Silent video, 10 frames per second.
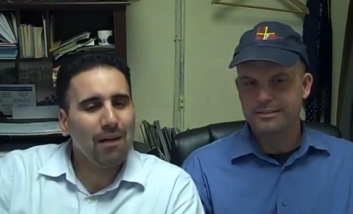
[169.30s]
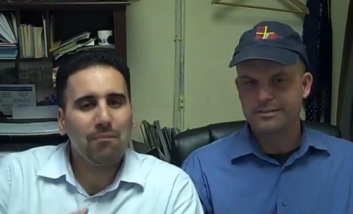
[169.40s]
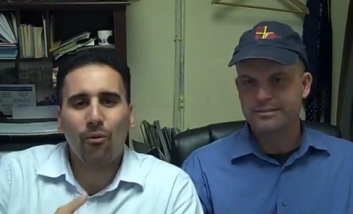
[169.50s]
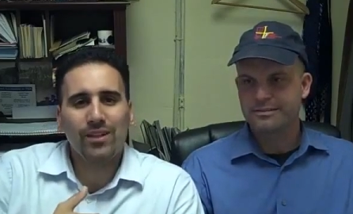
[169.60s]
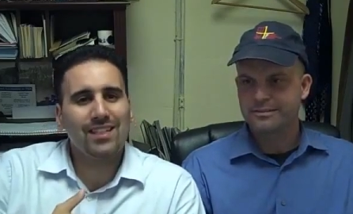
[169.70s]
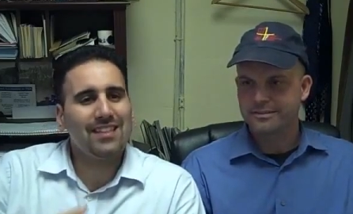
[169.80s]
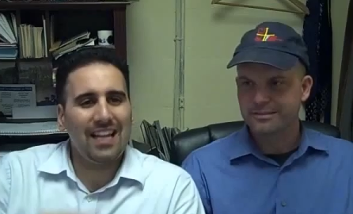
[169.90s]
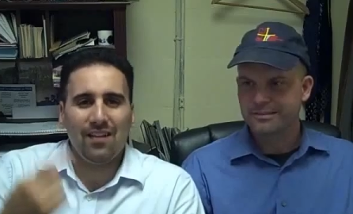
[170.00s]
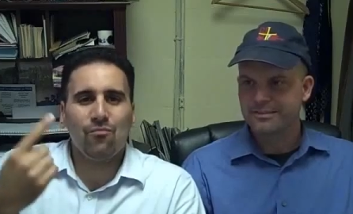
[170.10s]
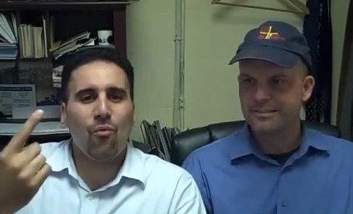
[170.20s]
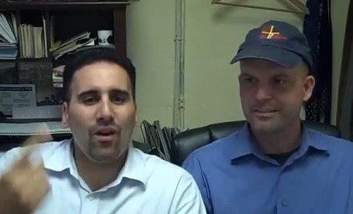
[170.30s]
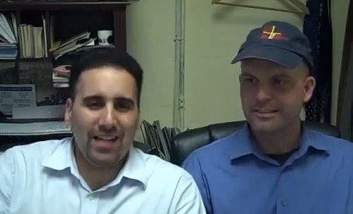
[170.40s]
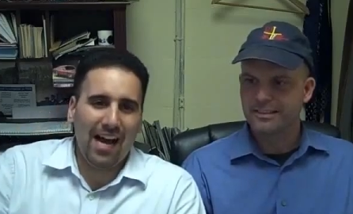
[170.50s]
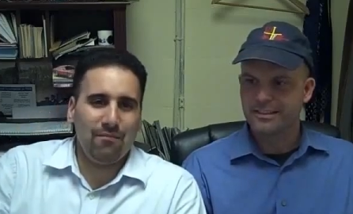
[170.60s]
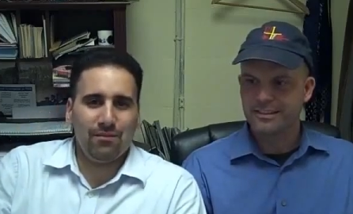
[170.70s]
Speaker 1: My boy did that in
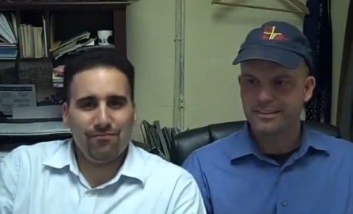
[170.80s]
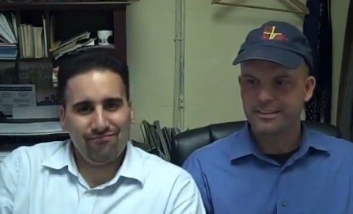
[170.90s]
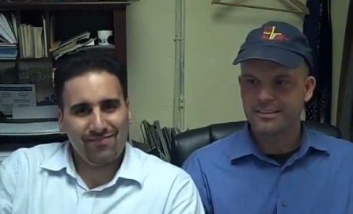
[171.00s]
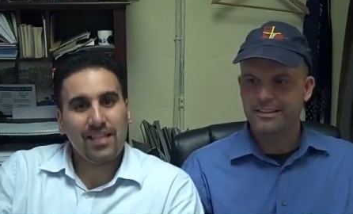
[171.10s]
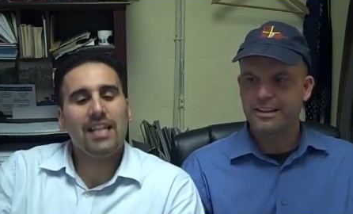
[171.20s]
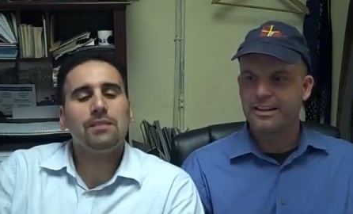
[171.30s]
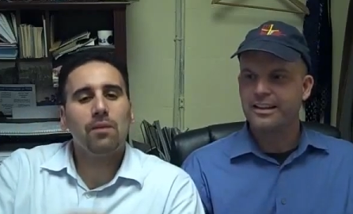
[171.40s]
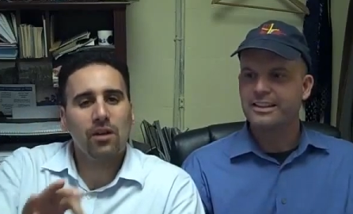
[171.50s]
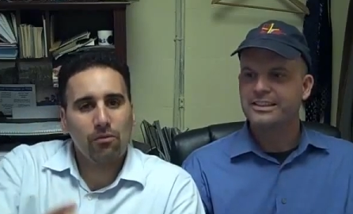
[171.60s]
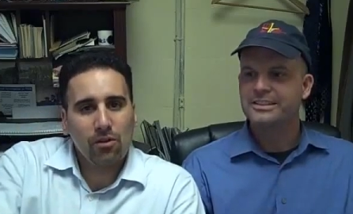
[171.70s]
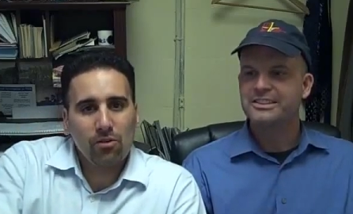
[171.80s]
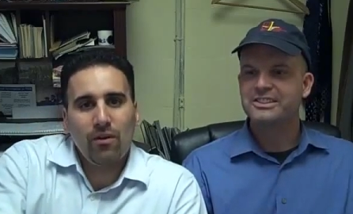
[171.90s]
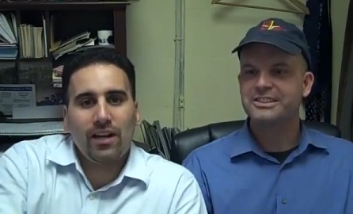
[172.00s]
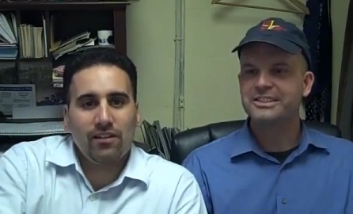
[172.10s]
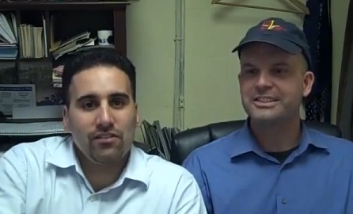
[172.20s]
one album. Guinness Book of World
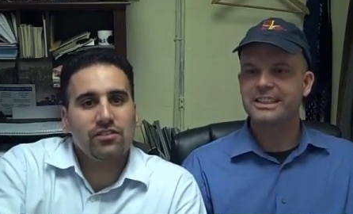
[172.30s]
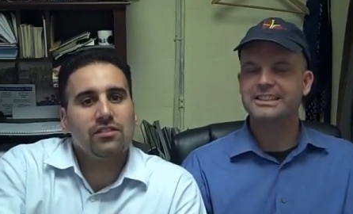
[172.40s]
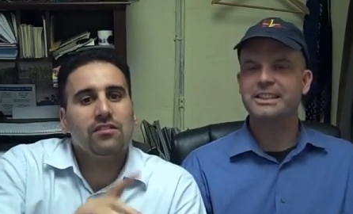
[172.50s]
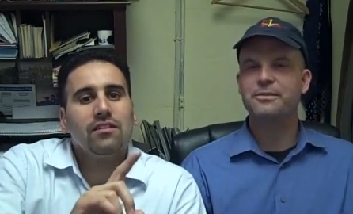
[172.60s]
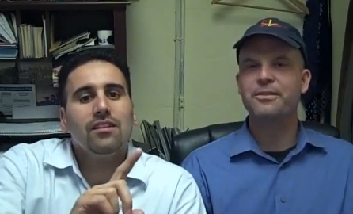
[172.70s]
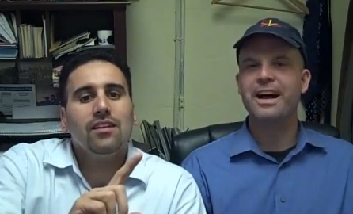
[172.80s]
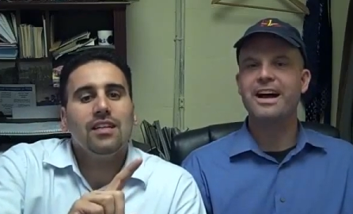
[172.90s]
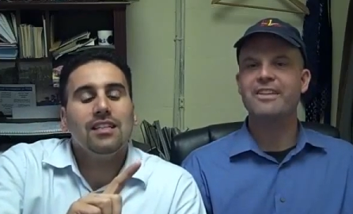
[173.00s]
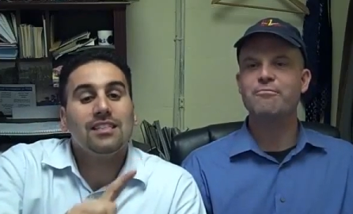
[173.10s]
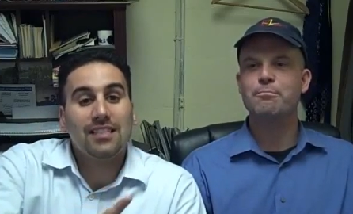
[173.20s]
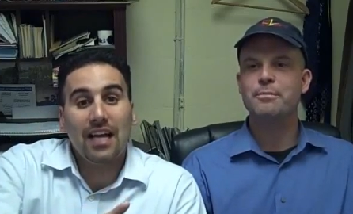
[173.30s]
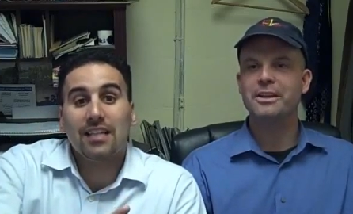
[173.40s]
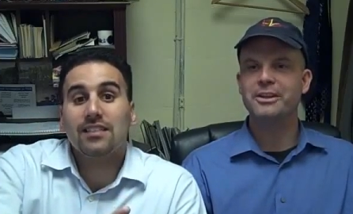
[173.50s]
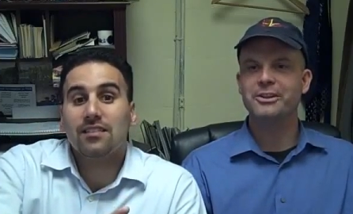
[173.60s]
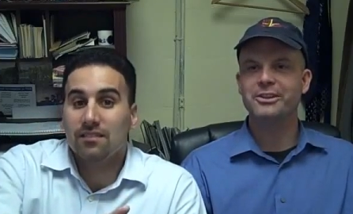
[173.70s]
Records Sixty-five
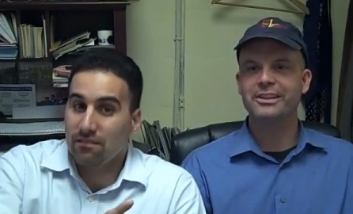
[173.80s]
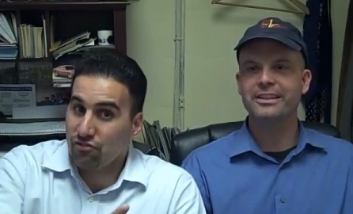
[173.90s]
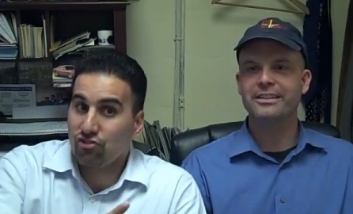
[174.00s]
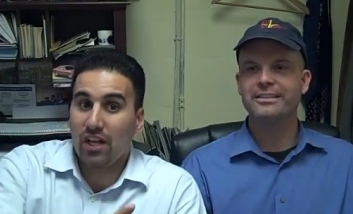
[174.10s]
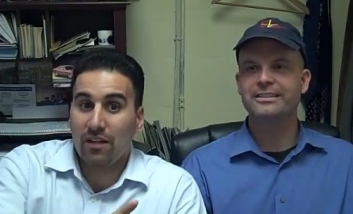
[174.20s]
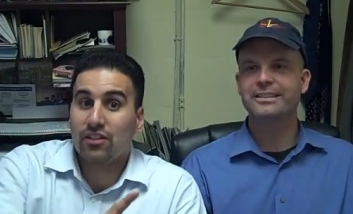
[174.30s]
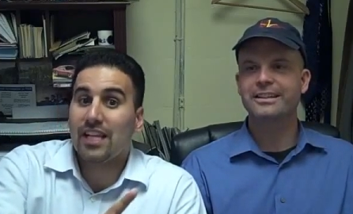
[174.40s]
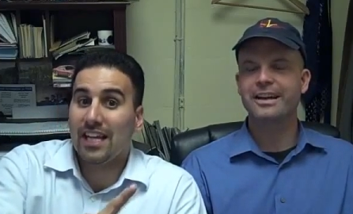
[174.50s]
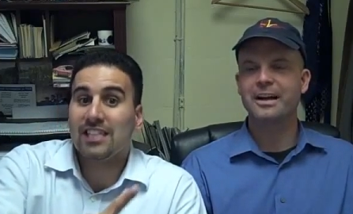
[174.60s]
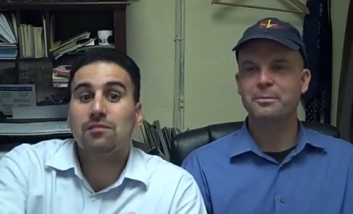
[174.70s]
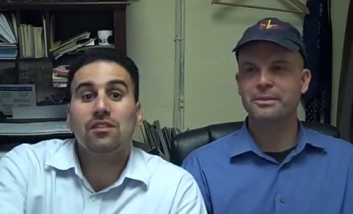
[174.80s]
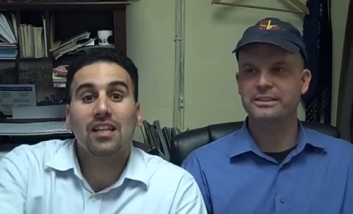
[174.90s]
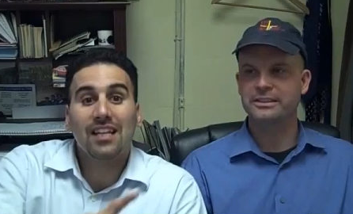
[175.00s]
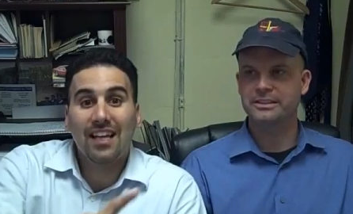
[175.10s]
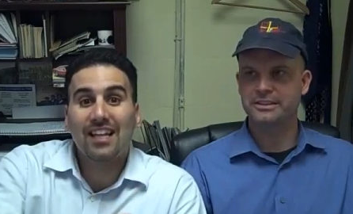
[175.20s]
says, million said the, Guinness, copies.
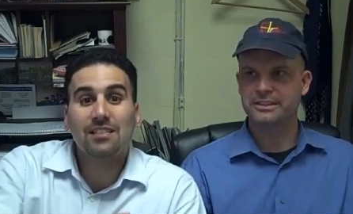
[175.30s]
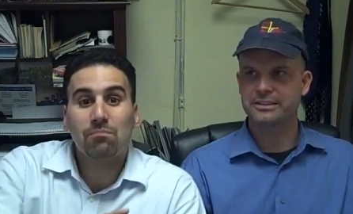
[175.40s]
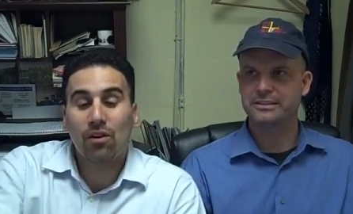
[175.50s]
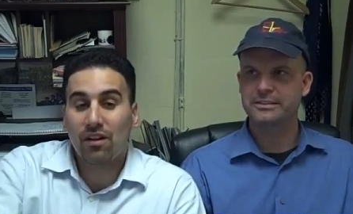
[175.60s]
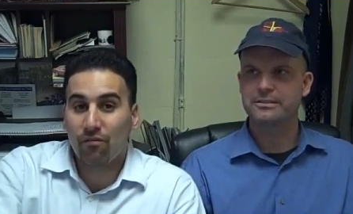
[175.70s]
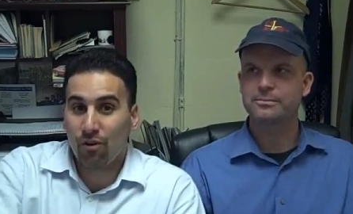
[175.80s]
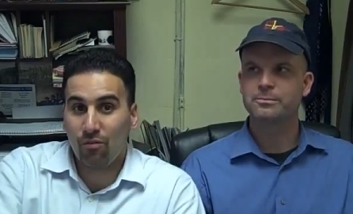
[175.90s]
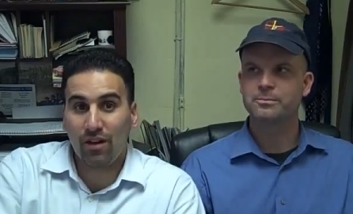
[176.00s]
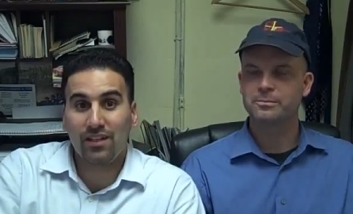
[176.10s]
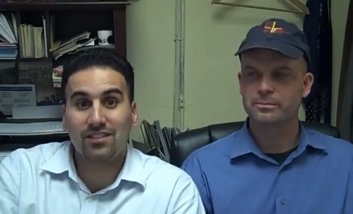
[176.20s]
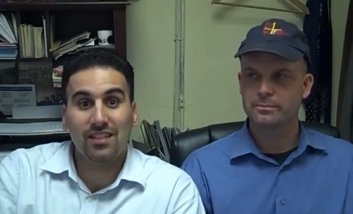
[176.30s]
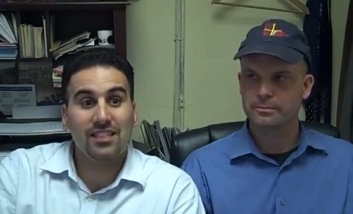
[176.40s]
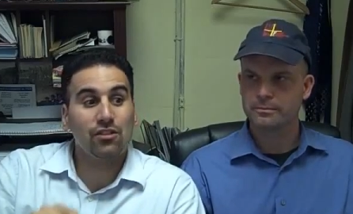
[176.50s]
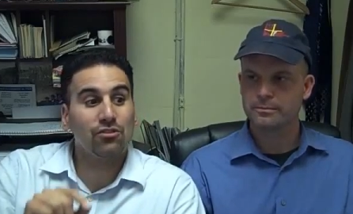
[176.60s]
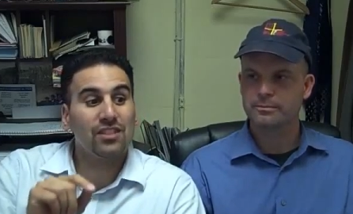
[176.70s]
the Guinness Book of World Records says
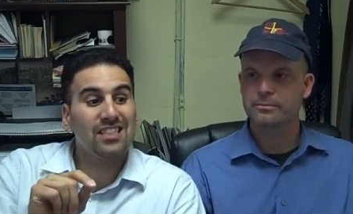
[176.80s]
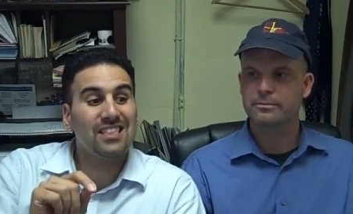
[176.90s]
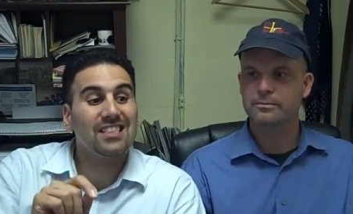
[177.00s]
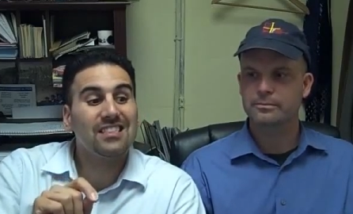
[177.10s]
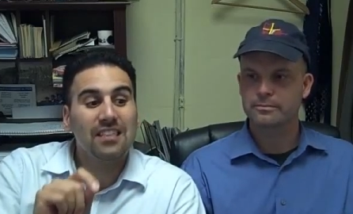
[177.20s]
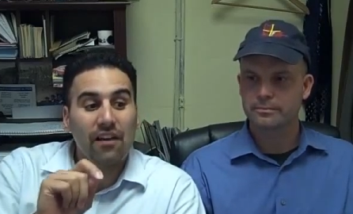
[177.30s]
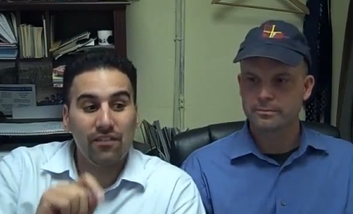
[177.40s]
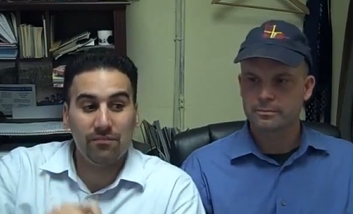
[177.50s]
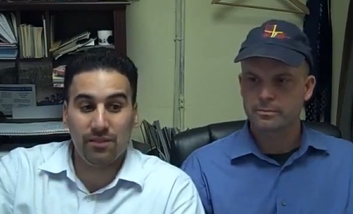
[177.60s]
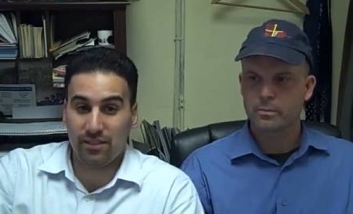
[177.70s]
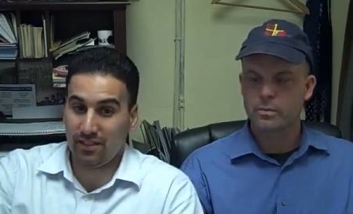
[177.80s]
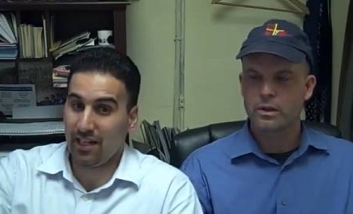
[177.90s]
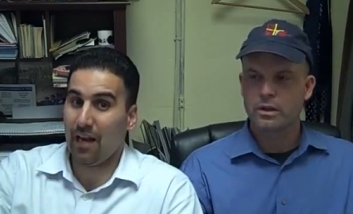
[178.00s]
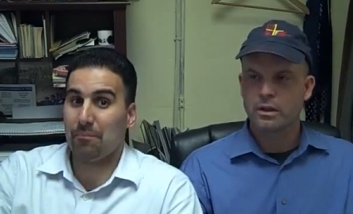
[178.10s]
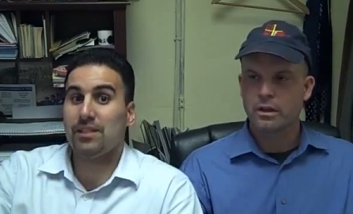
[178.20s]
he sold 67 million
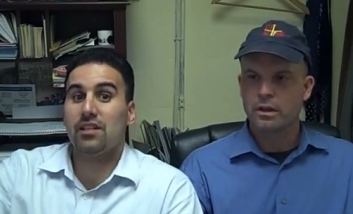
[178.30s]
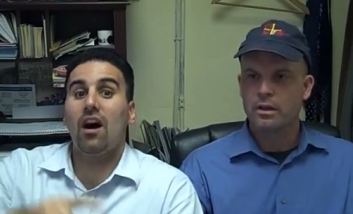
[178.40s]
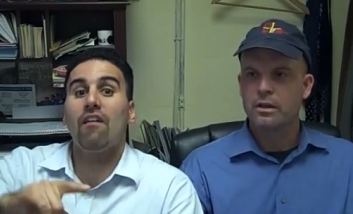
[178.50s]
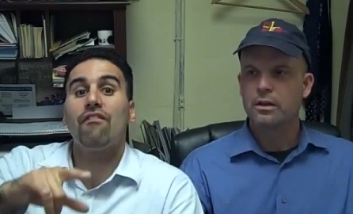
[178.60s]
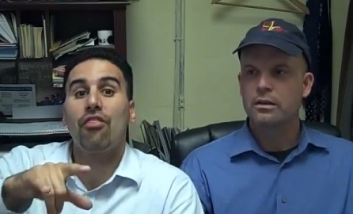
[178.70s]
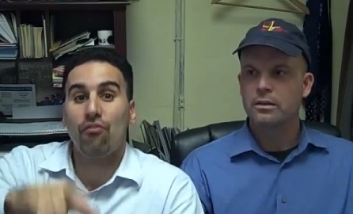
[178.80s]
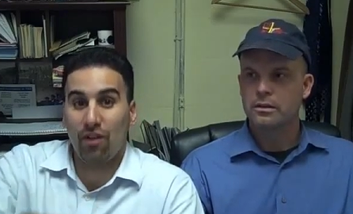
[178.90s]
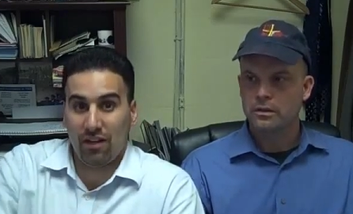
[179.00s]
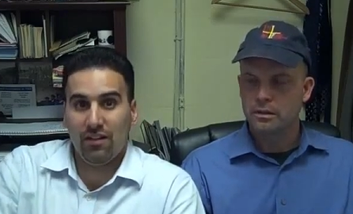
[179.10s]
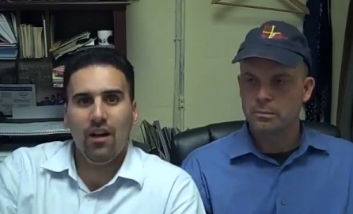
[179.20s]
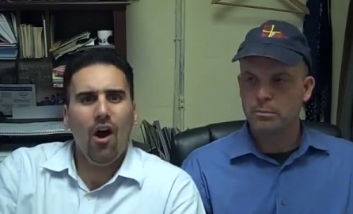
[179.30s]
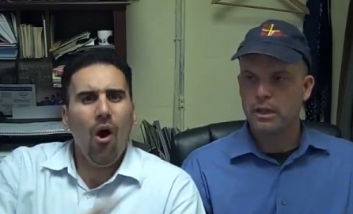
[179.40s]
copies of Thriller.